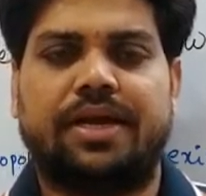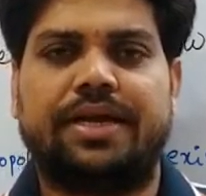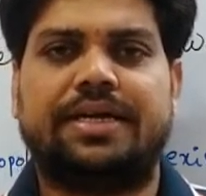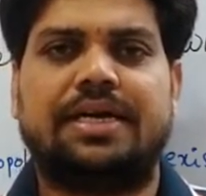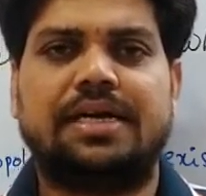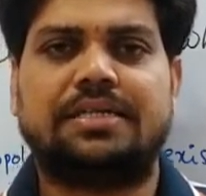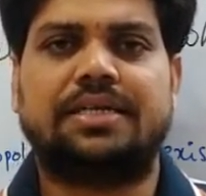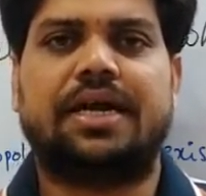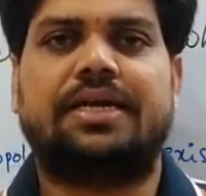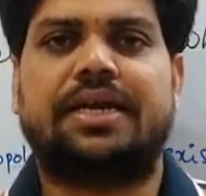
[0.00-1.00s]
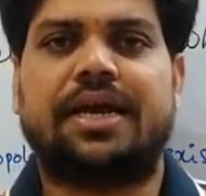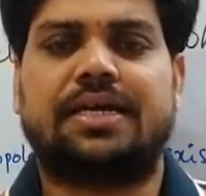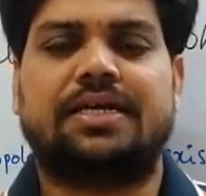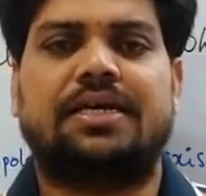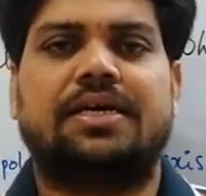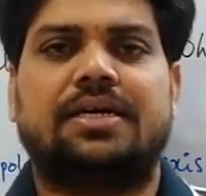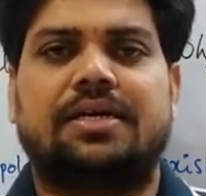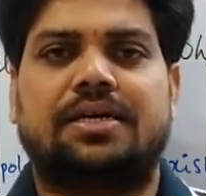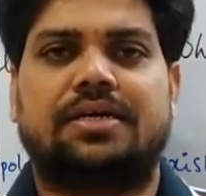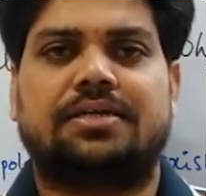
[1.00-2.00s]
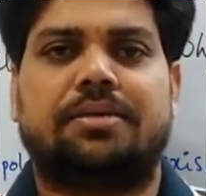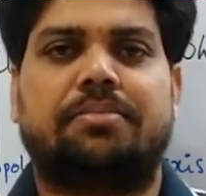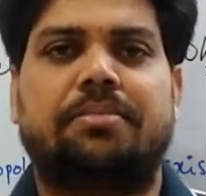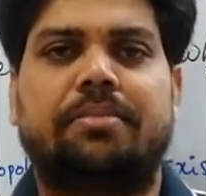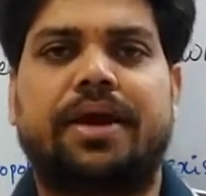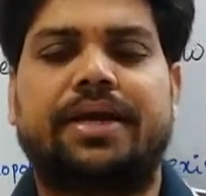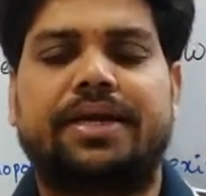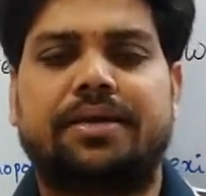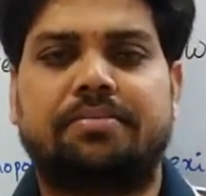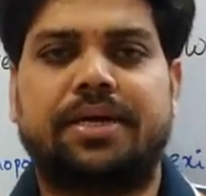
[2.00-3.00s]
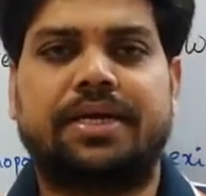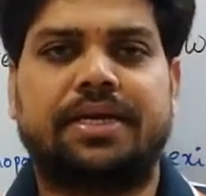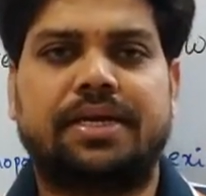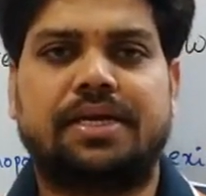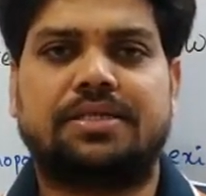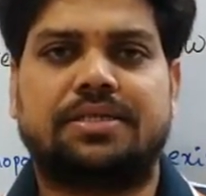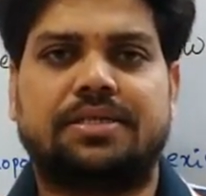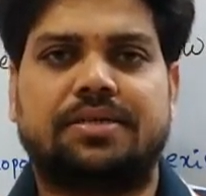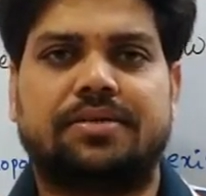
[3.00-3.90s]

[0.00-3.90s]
It does attract some magnetic materials,